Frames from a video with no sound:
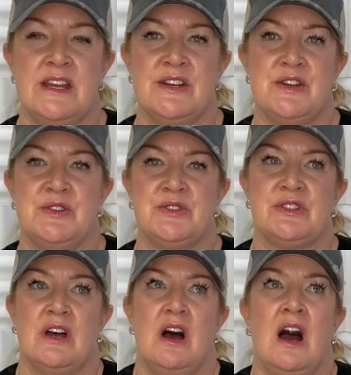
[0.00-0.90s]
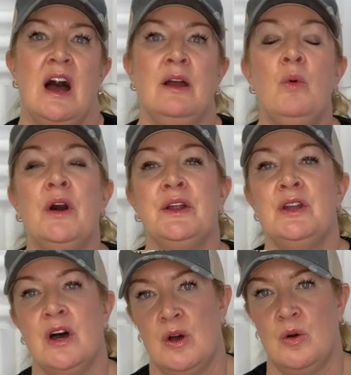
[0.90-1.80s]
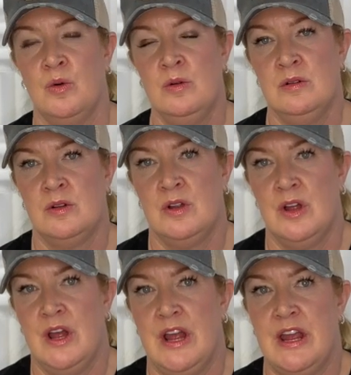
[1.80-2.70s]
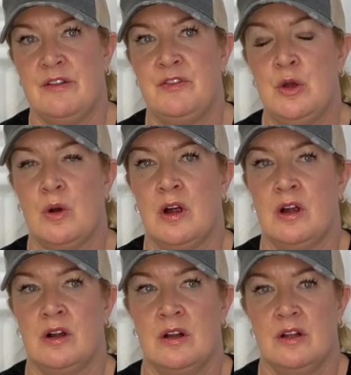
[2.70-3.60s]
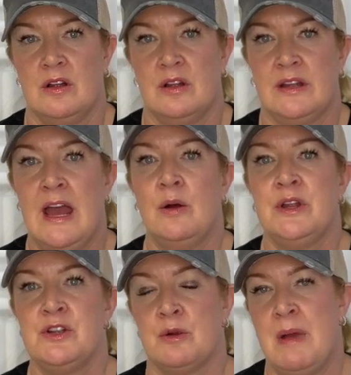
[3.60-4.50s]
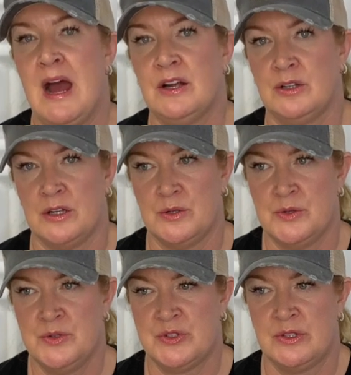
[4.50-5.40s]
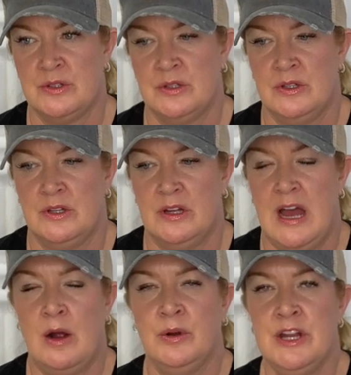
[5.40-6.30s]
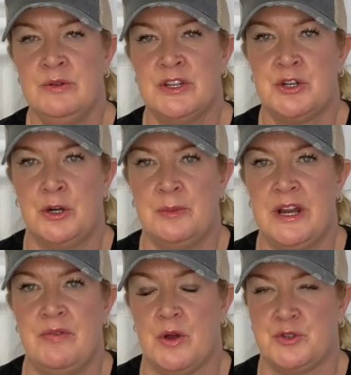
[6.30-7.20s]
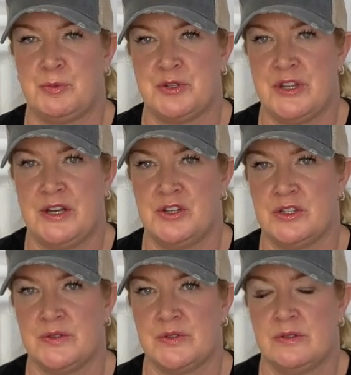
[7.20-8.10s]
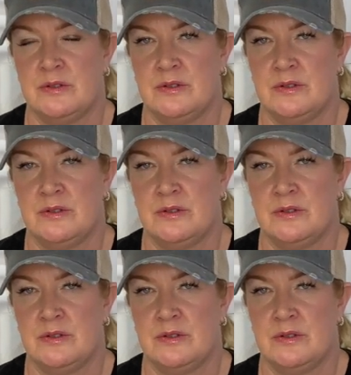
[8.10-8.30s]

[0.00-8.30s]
is I want to know if you're counting your macros, how are you determining those percentages?